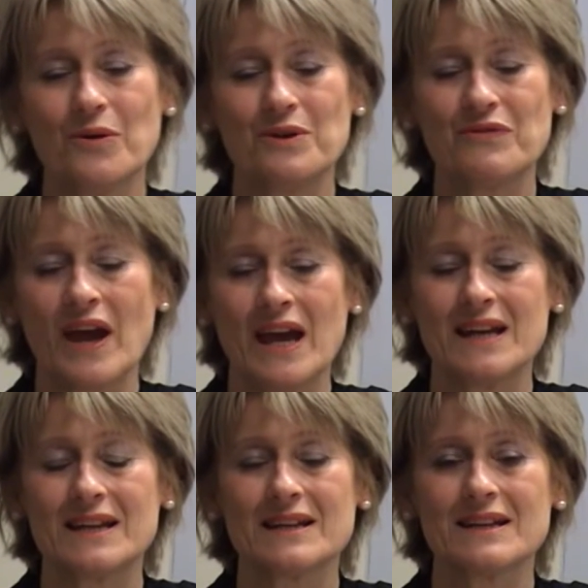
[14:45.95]
We've
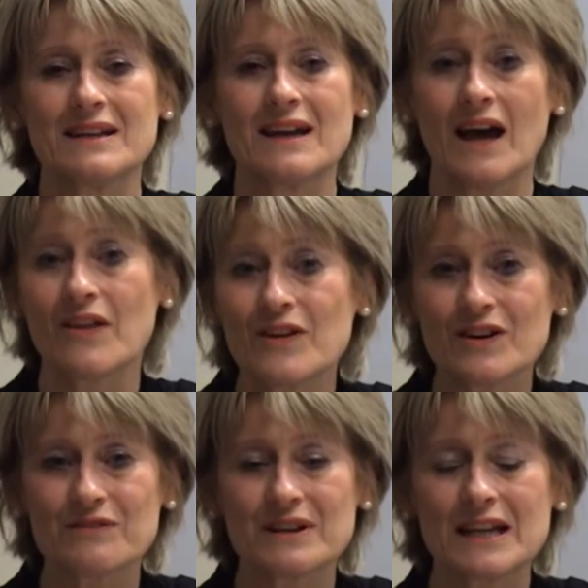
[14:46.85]
had other
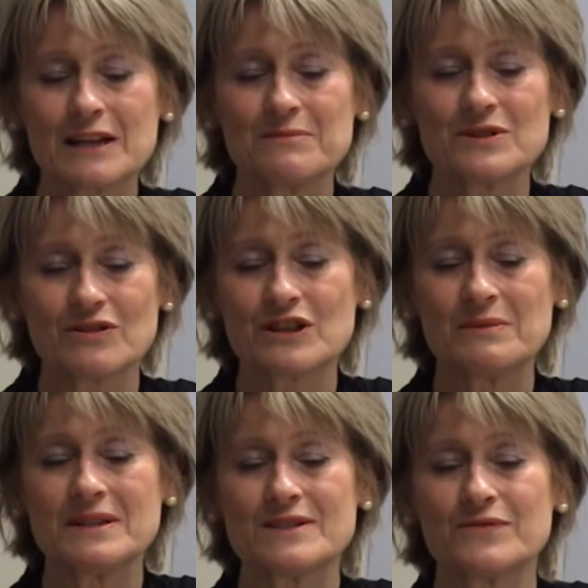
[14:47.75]
curriculum
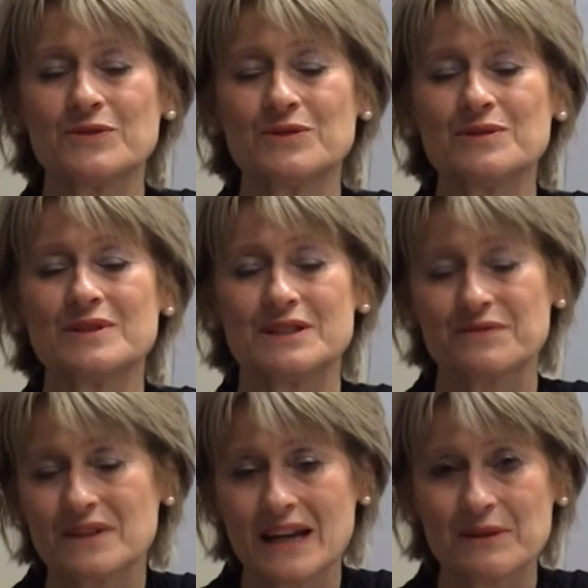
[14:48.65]
documents for
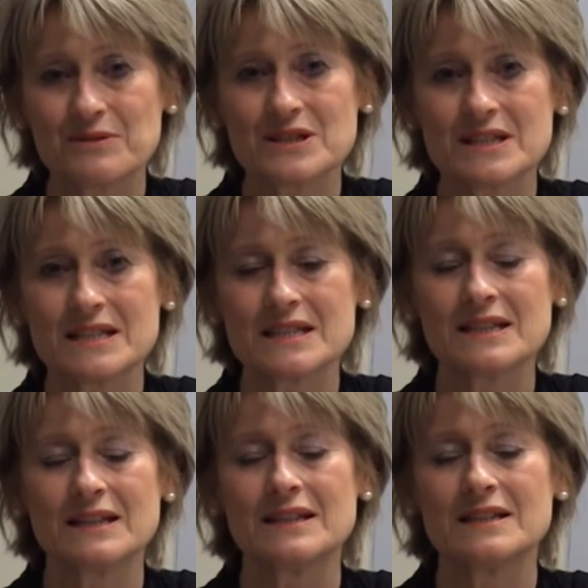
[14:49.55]
different languages,
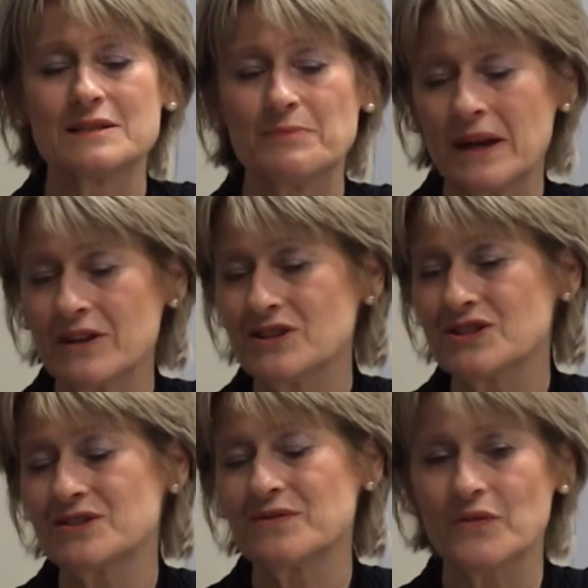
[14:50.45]

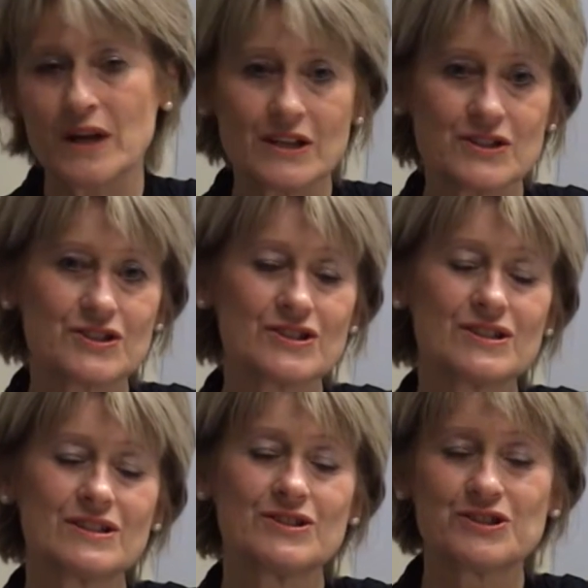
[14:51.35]
Spanish, French,
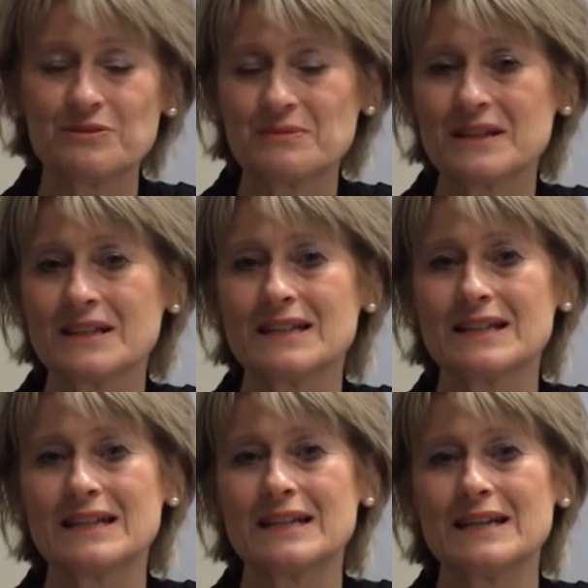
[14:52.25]
German,
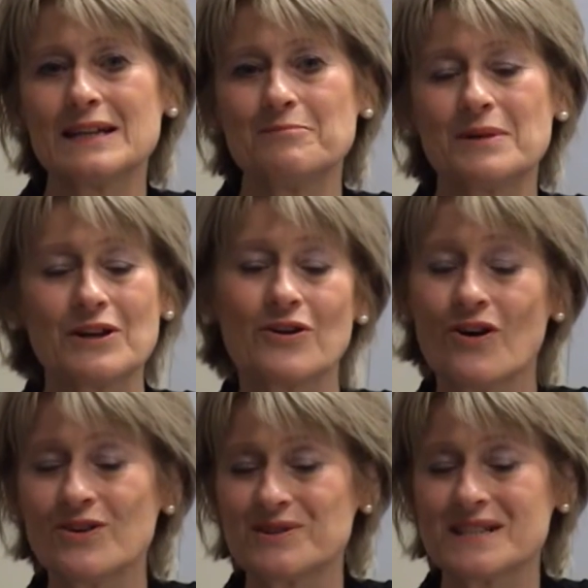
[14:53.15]
but
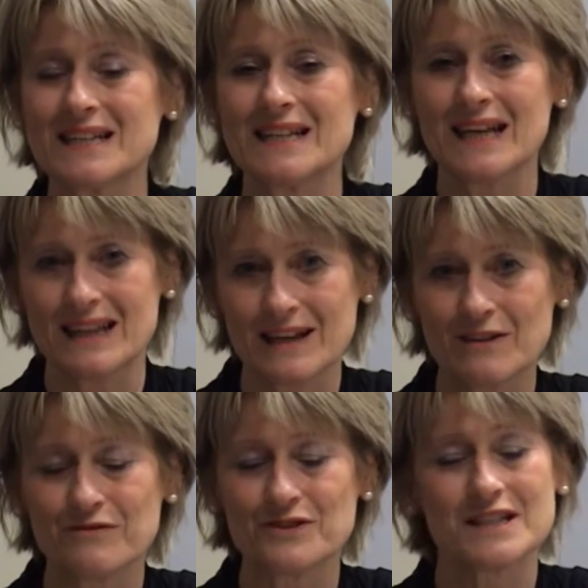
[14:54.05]
incongruously
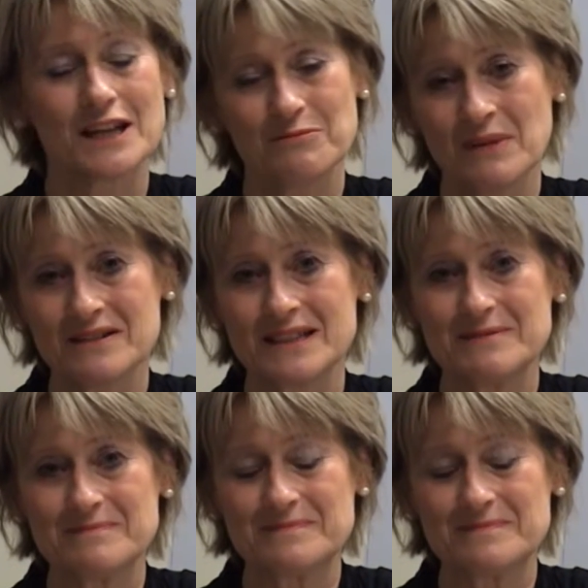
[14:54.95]
nothing for Te Reo Māori.